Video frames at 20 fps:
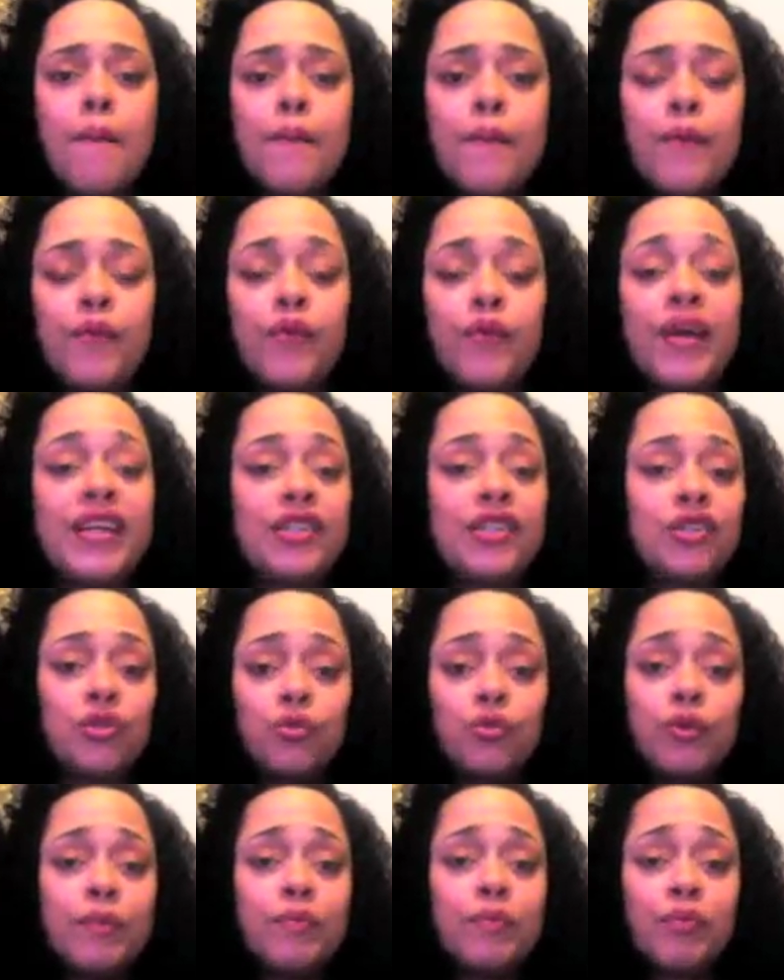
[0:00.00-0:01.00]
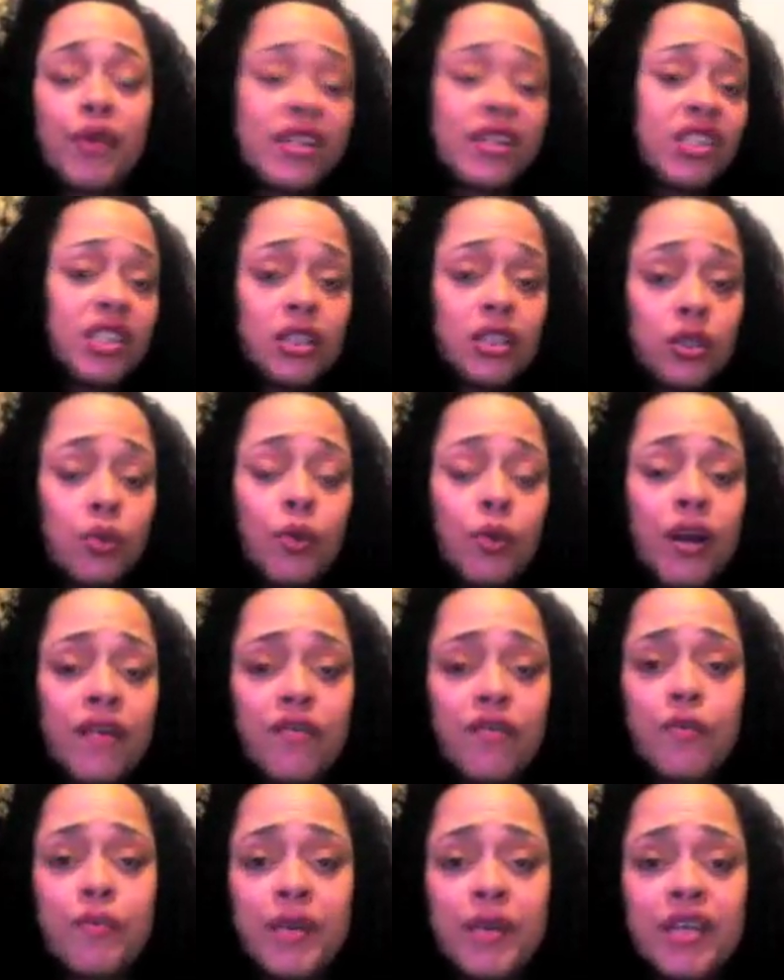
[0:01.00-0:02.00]
racial and prejudiced or
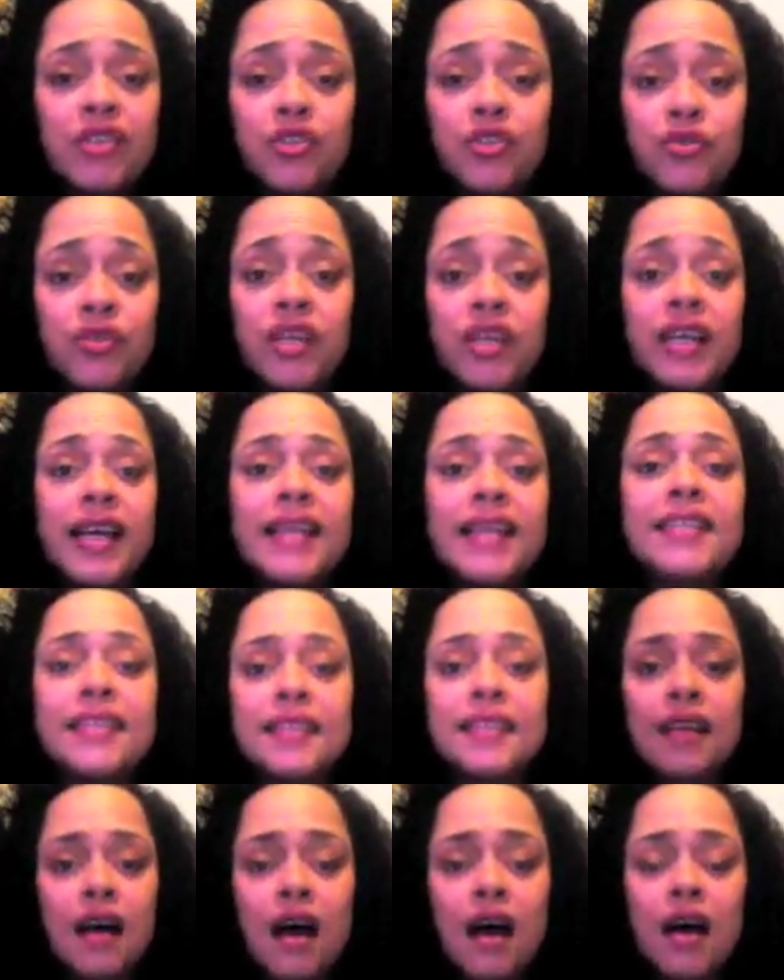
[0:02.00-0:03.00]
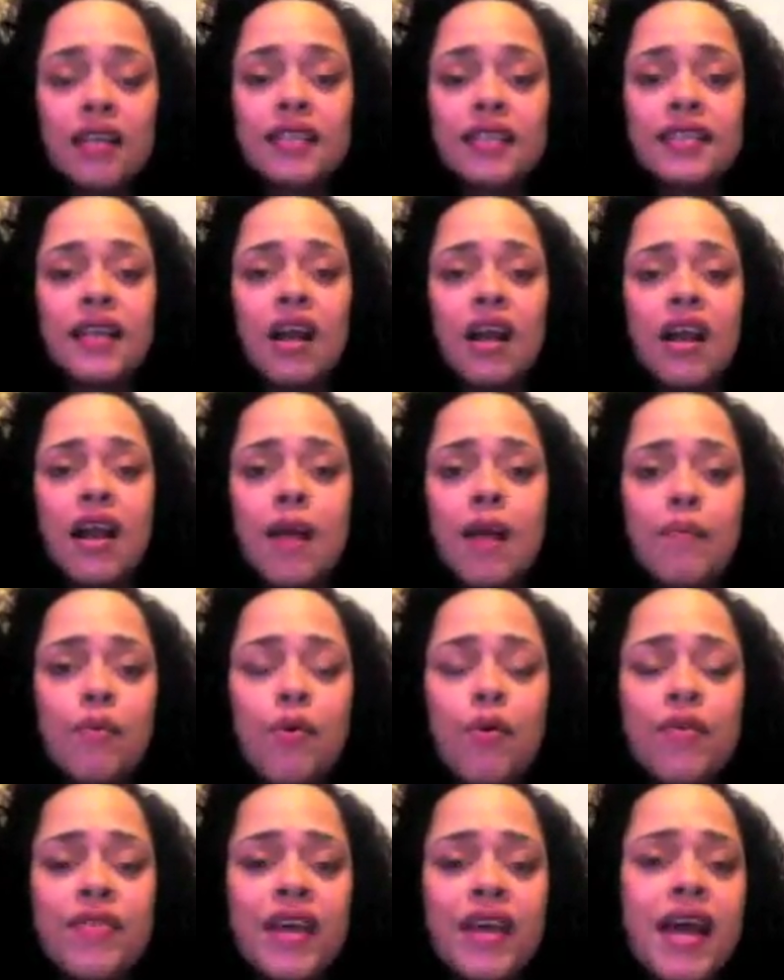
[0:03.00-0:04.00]
whatever bigotry against us that are not
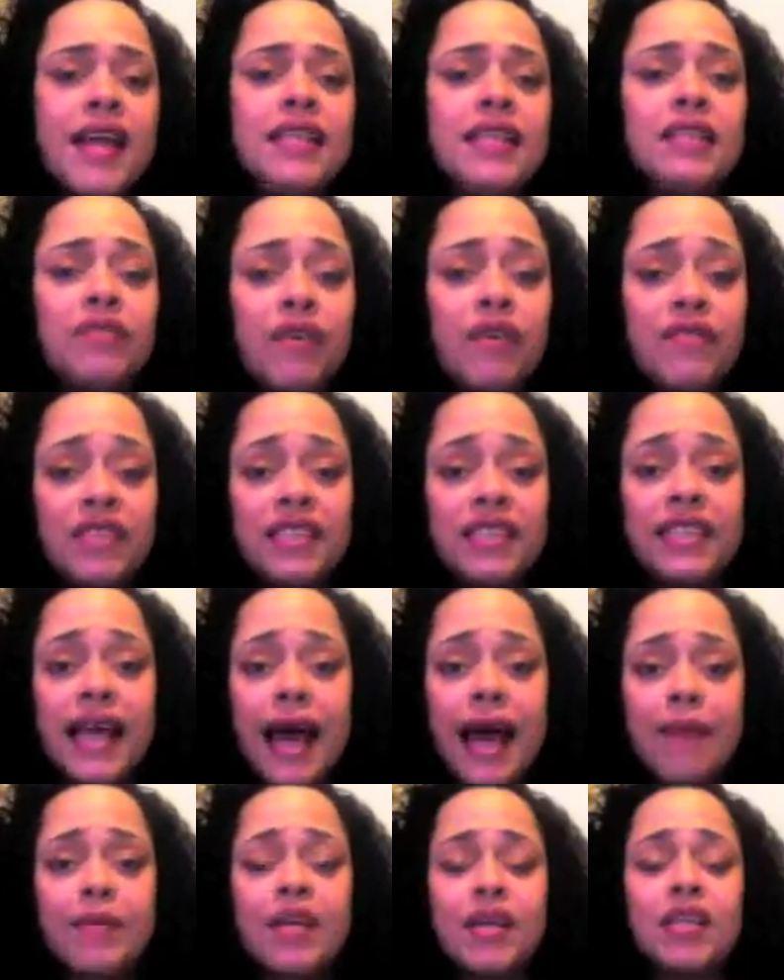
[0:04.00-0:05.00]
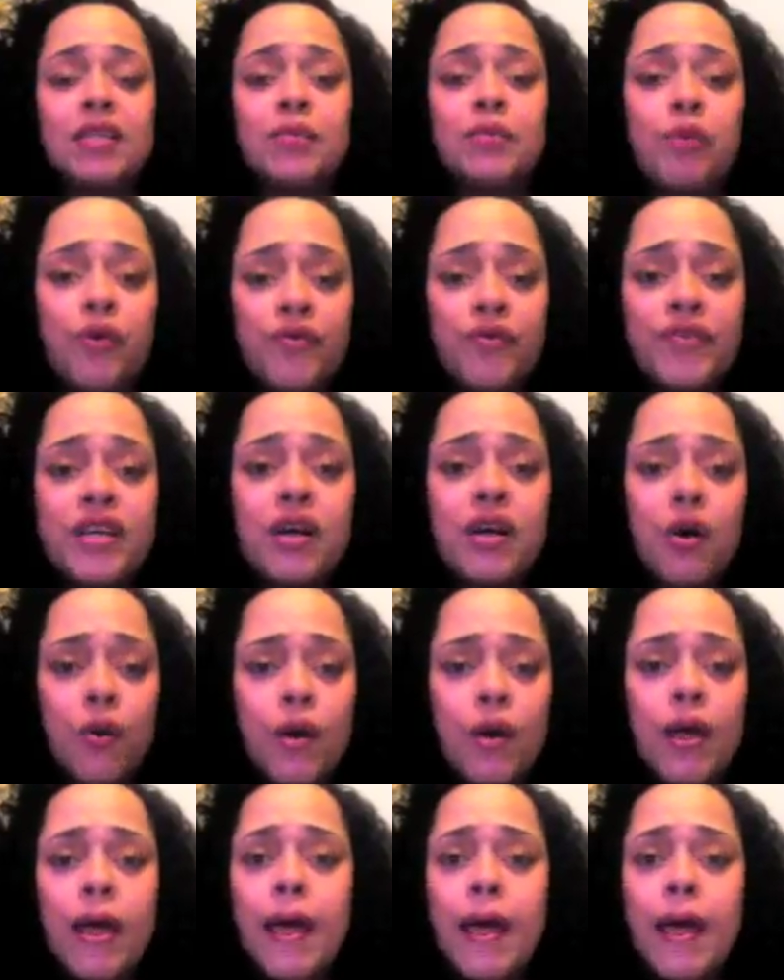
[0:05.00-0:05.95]
born there, and it's very sad because Puerto Rico